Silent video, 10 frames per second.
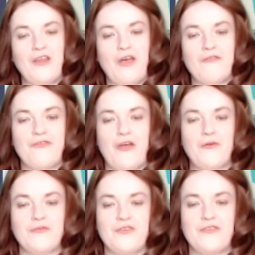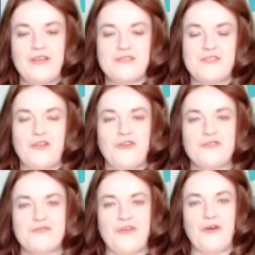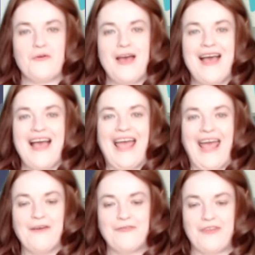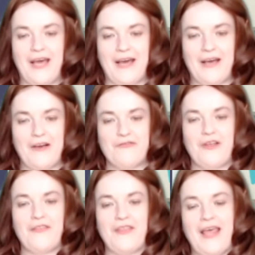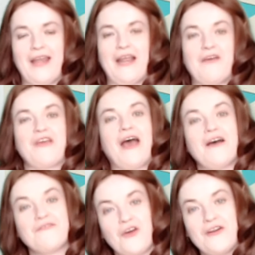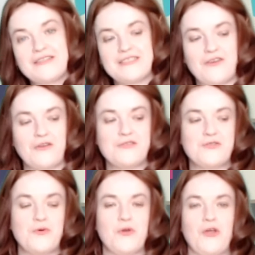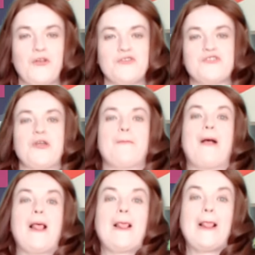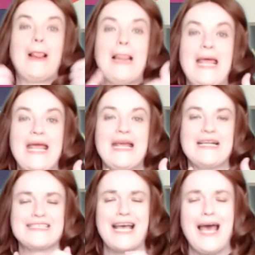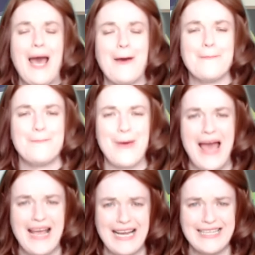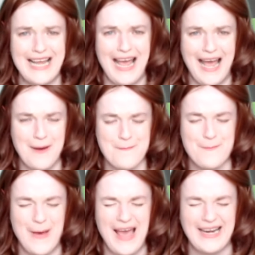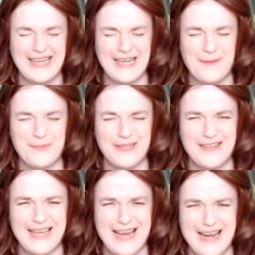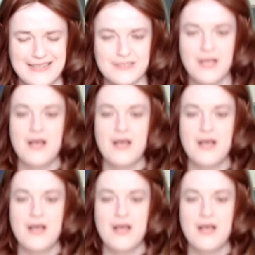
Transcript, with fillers: you have found this useful. If you have, then if you haven't already done so, could you please, I'm begging you, I'm begging you, please,